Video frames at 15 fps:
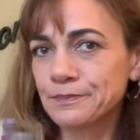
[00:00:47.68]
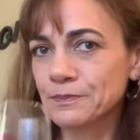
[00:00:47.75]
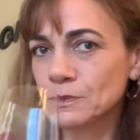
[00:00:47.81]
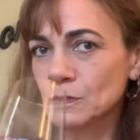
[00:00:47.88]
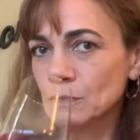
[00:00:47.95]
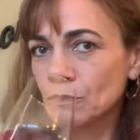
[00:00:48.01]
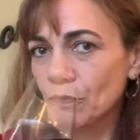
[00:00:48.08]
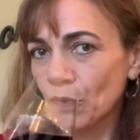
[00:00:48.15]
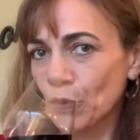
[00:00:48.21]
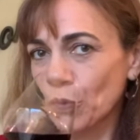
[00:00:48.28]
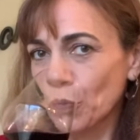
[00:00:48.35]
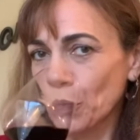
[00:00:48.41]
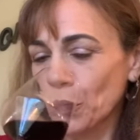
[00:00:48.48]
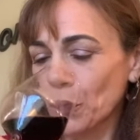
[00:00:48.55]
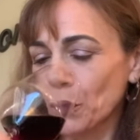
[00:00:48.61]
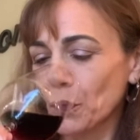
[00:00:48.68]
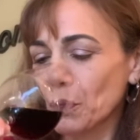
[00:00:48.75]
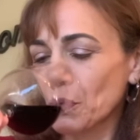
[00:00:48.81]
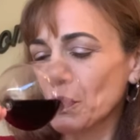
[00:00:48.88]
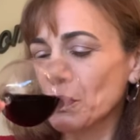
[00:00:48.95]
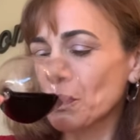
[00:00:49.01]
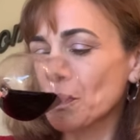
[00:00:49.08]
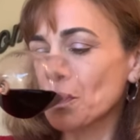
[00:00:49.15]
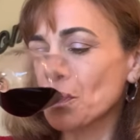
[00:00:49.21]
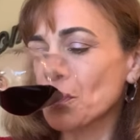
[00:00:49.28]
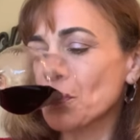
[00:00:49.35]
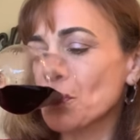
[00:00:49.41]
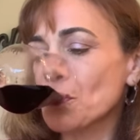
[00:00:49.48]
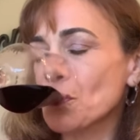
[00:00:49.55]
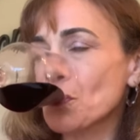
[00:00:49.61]

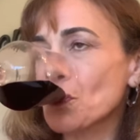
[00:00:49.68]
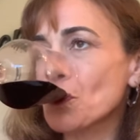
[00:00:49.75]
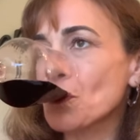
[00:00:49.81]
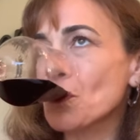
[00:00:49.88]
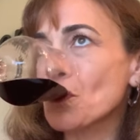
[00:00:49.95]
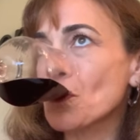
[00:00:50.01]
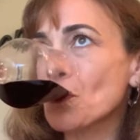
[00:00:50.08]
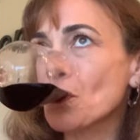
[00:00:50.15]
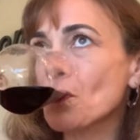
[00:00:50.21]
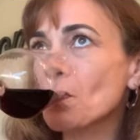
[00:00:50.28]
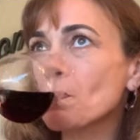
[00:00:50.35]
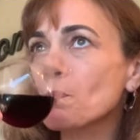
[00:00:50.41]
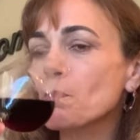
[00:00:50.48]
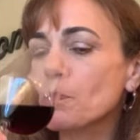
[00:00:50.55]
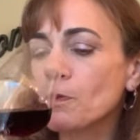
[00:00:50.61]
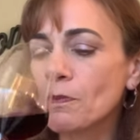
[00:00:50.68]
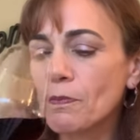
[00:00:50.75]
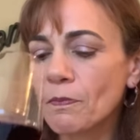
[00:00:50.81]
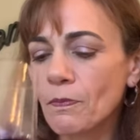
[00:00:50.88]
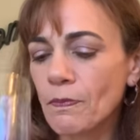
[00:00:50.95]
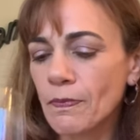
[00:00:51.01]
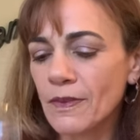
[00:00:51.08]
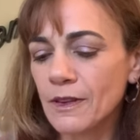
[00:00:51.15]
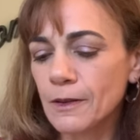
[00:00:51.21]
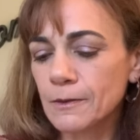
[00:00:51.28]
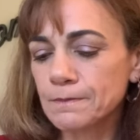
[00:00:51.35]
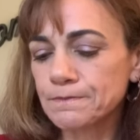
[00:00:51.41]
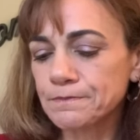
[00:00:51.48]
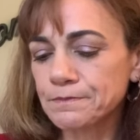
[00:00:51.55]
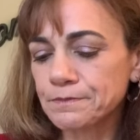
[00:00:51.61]

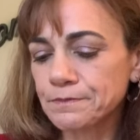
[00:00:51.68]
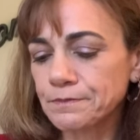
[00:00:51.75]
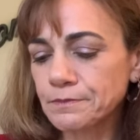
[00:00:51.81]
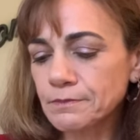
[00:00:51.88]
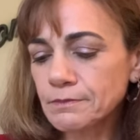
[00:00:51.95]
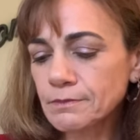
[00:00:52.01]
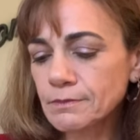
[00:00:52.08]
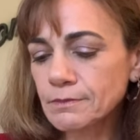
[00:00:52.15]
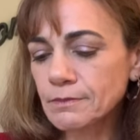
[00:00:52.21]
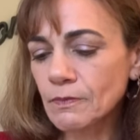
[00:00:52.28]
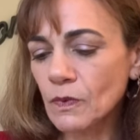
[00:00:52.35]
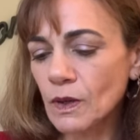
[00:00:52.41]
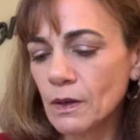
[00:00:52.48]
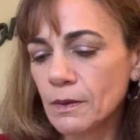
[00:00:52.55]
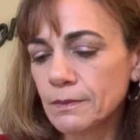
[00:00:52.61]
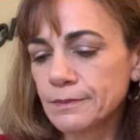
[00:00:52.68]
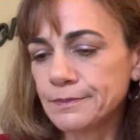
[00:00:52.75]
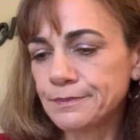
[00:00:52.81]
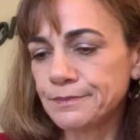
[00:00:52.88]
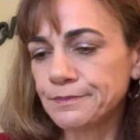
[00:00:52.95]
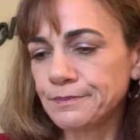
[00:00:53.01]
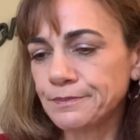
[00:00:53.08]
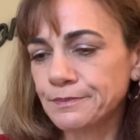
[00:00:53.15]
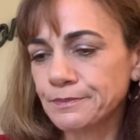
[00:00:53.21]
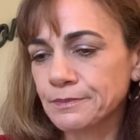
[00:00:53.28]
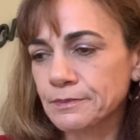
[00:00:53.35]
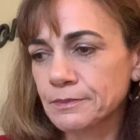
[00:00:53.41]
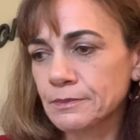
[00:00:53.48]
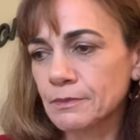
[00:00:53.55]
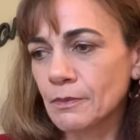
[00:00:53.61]

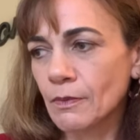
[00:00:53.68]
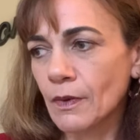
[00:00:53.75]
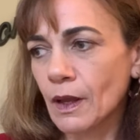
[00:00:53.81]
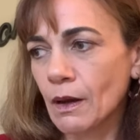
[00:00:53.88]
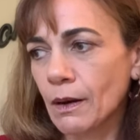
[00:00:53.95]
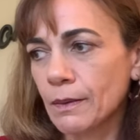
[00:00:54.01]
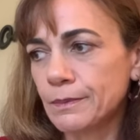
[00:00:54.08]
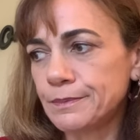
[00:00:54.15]
[no speech]